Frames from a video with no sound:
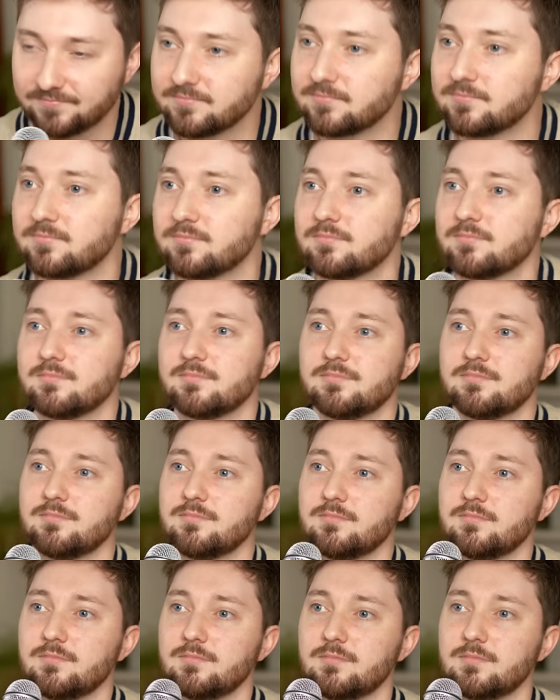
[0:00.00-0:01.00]
oh,
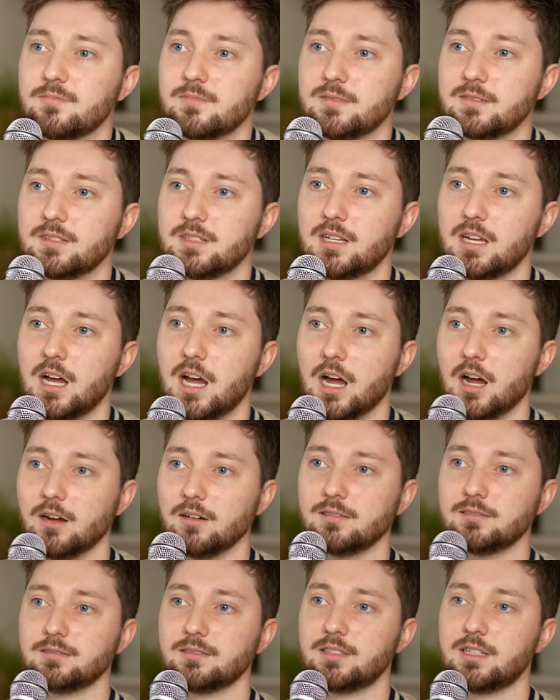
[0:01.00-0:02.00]

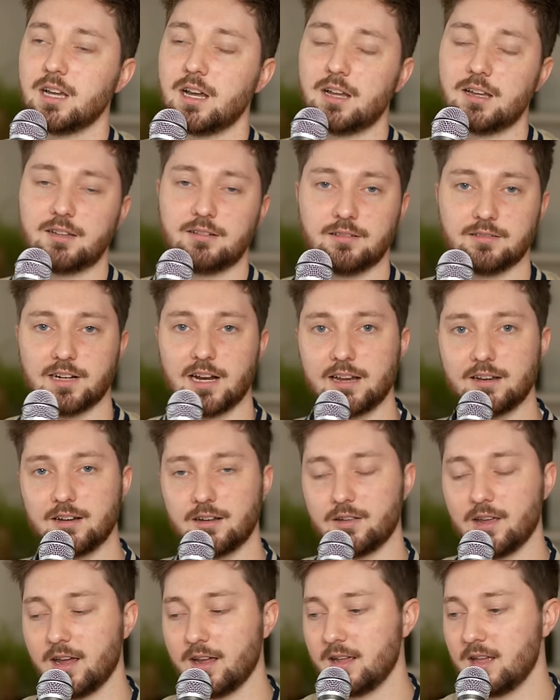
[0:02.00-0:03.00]
God. Right.
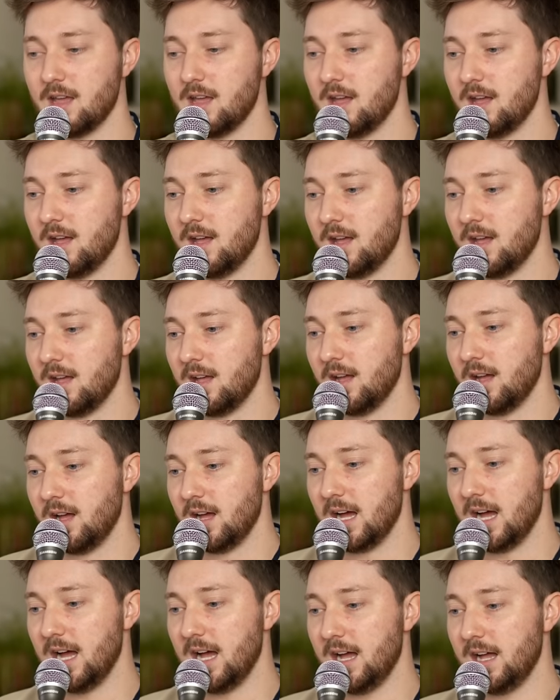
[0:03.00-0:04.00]
Okay.
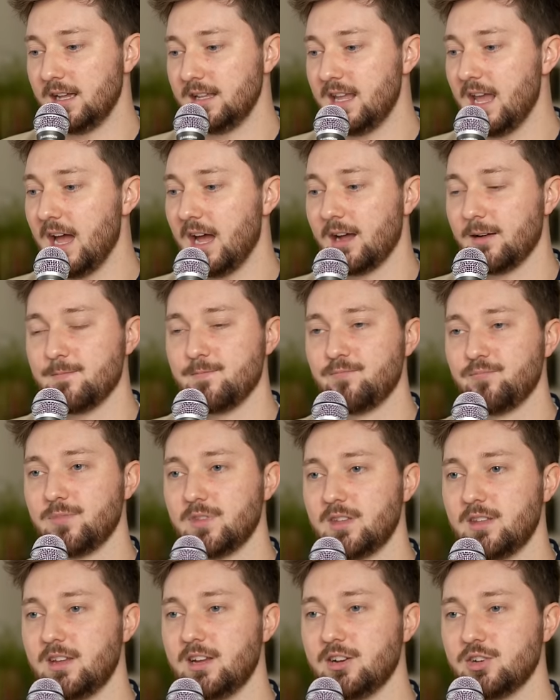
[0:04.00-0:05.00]
Uh, yeah.
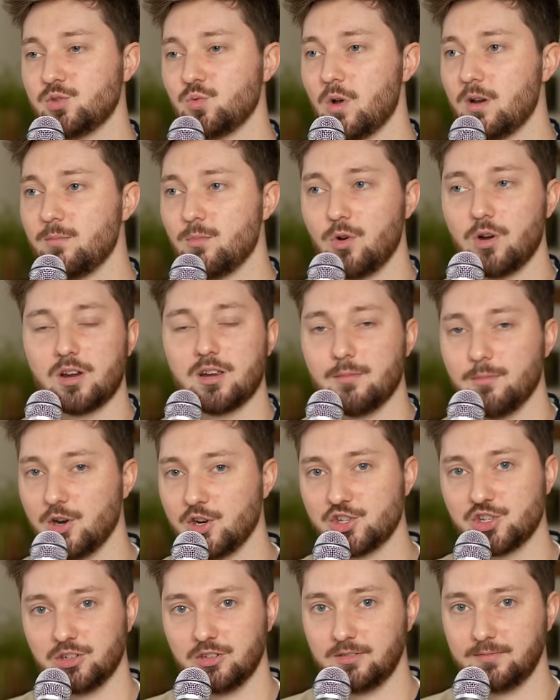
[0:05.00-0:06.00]
Here's one more
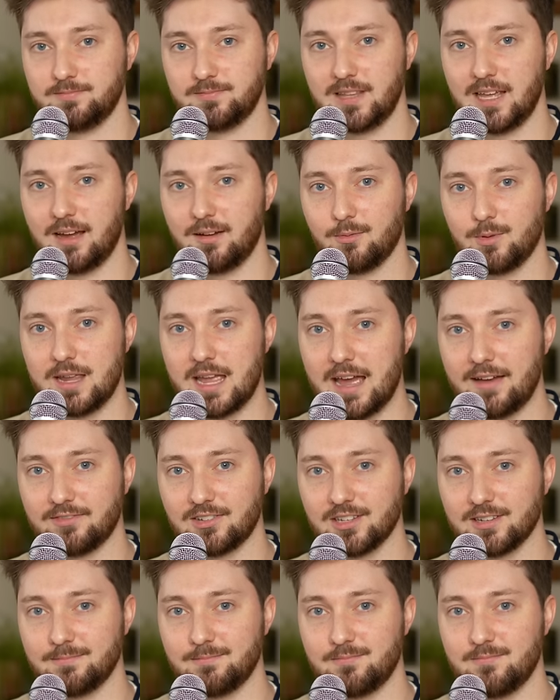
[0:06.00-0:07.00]
commercial that we have
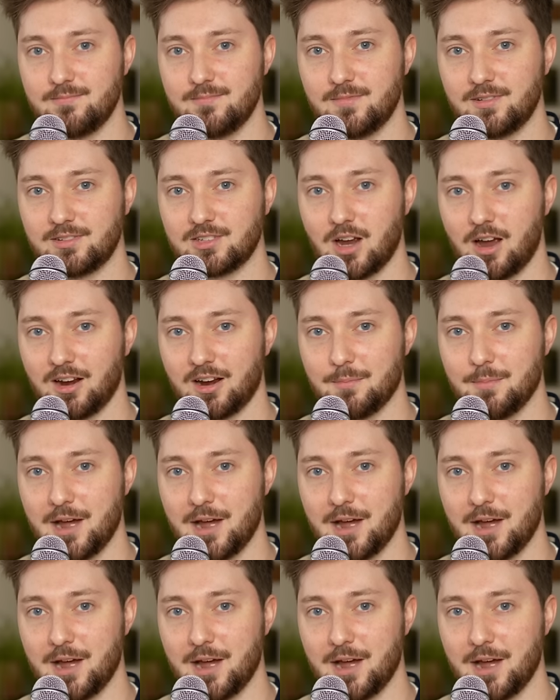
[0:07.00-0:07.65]
to talk